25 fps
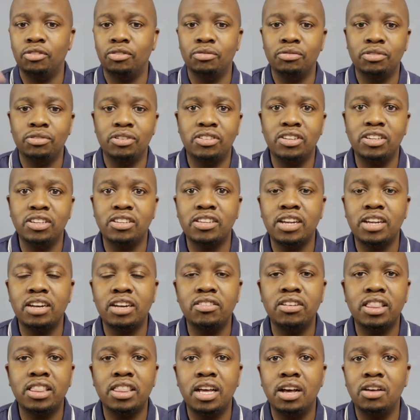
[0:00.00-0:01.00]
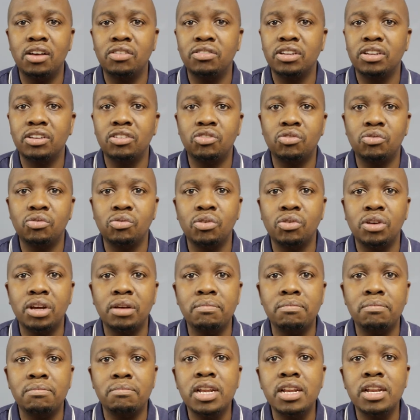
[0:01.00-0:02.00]
600,000 to R1
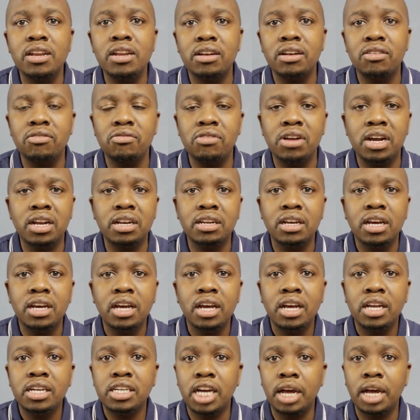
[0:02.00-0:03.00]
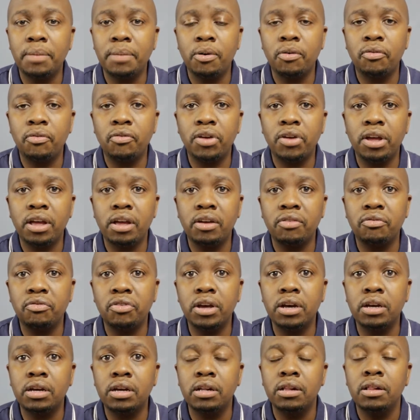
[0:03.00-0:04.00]
million type of a
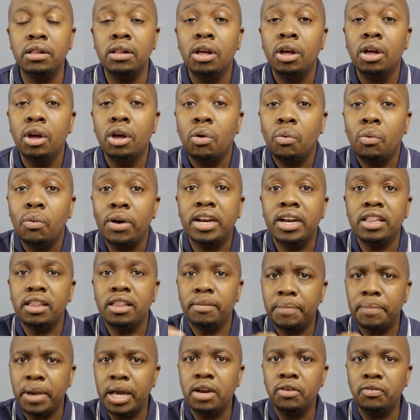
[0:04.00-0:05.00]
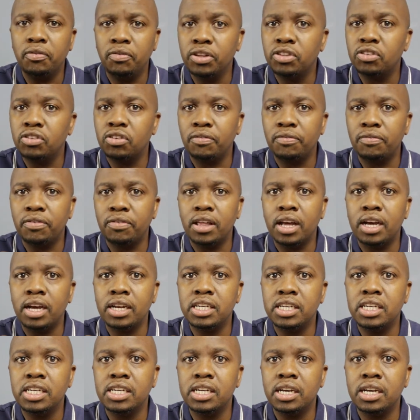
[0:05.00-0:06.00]
vehicle, what are the benefits of
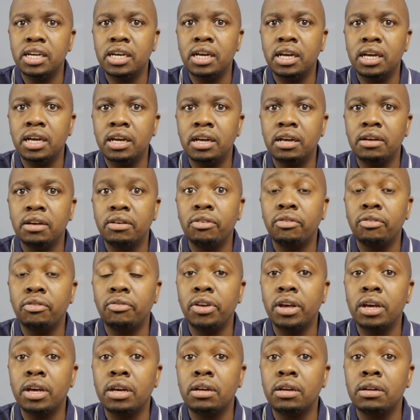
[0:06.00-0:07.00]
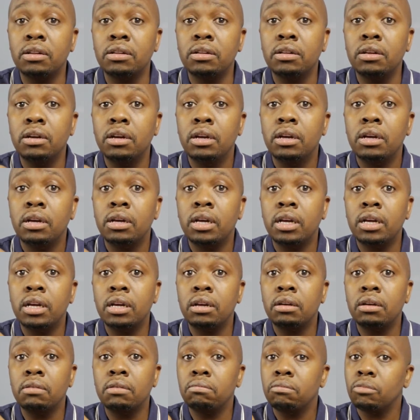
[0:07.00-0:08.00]
that vehicle?
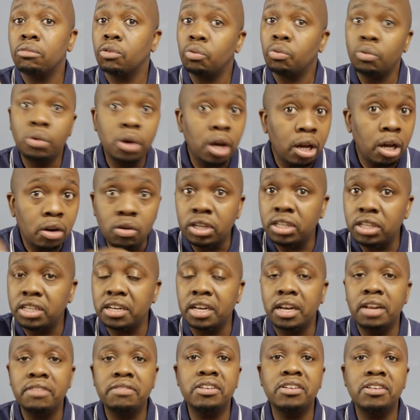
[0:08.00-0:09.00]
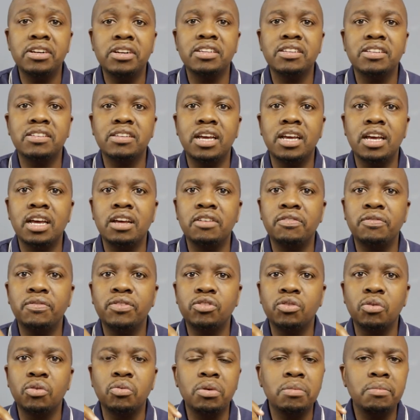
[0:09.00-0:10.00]
We are not delivering stuff,
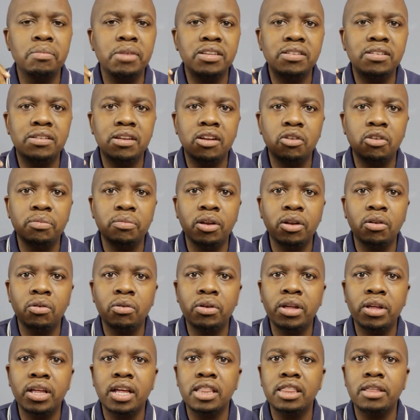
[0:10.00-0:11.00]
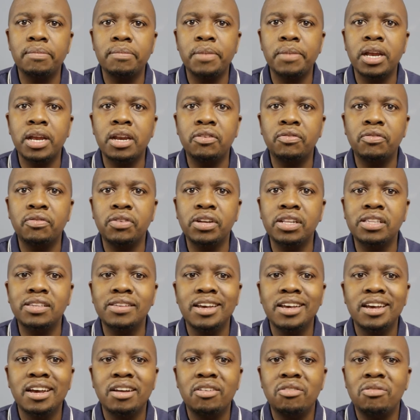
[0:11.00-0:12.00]
so we must now be looking at the benefits
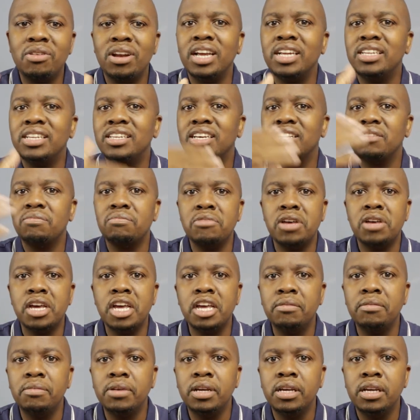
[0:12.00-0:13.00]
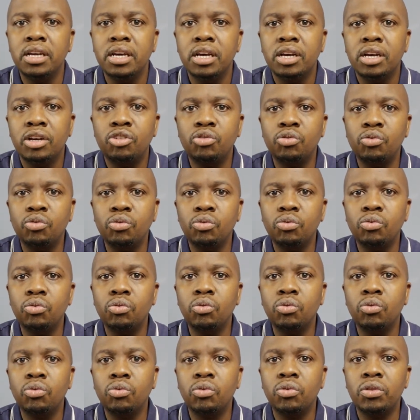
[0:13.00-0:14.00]
related maybe
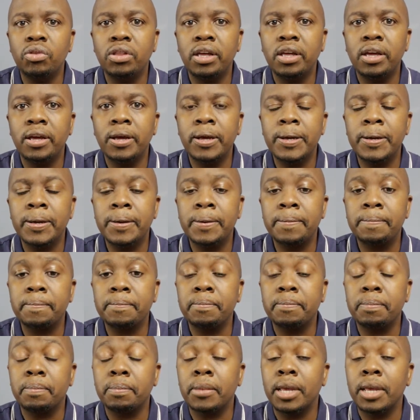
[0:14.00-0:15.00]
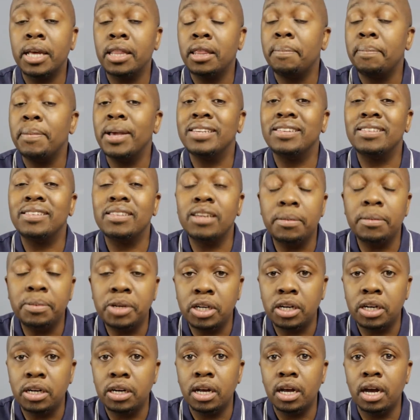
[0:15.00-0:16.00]
to the
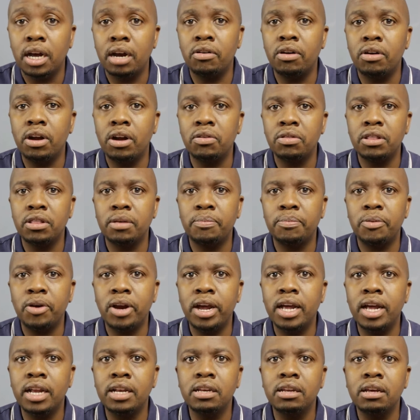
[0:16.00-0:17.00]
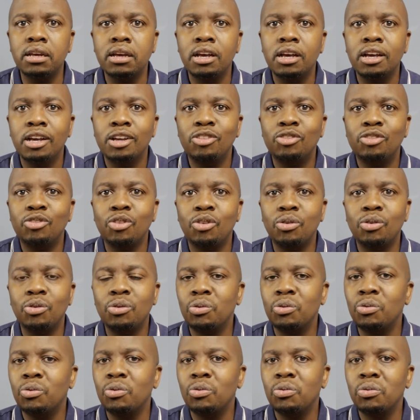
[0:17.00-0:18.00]
perception around the brand.
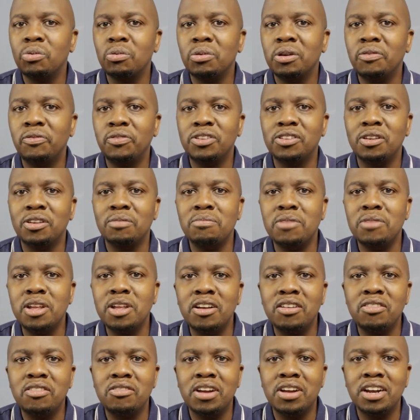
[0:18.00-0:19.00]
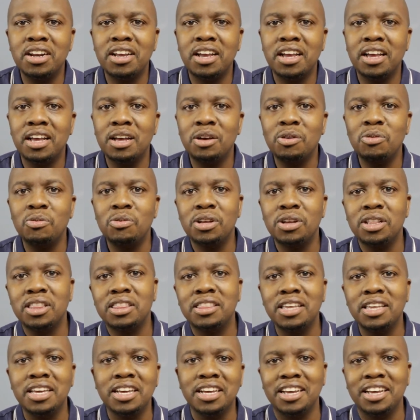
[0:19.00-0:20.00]
So if it's a R1 million car, we
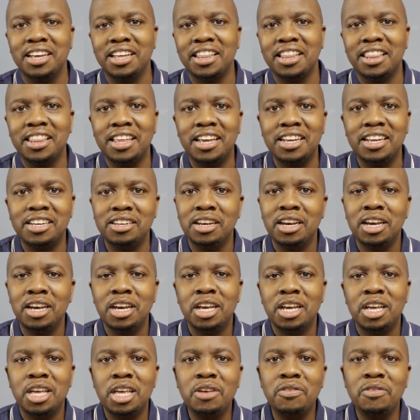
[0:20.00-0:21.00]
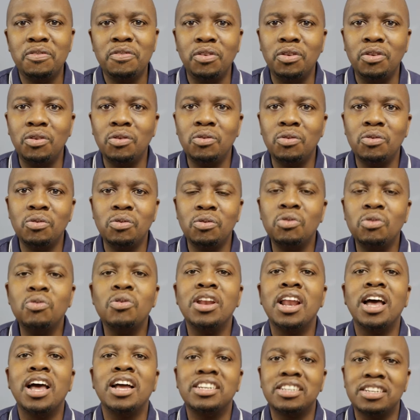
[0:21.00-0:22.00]
think that if you
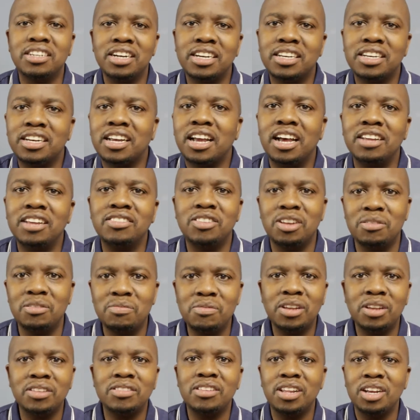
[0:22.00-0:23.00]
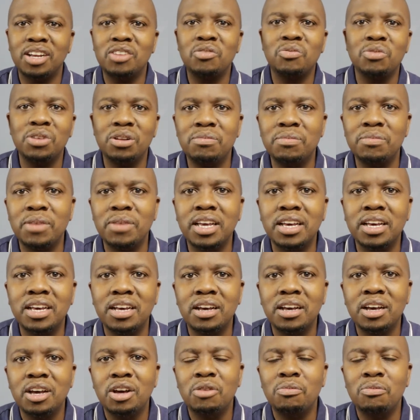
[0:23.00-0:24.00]
will attract customers that will make
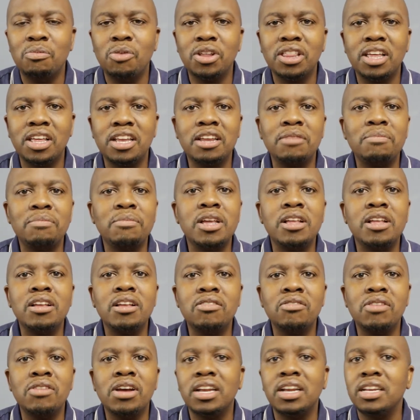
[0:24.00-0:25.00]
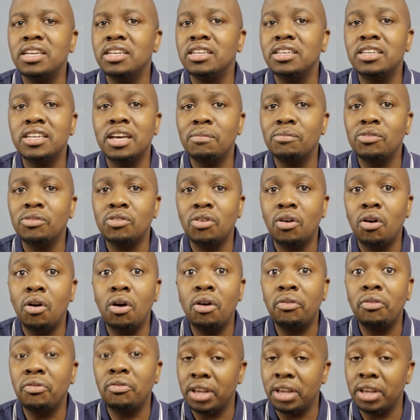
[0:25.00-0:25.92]
more than R1 million in terms of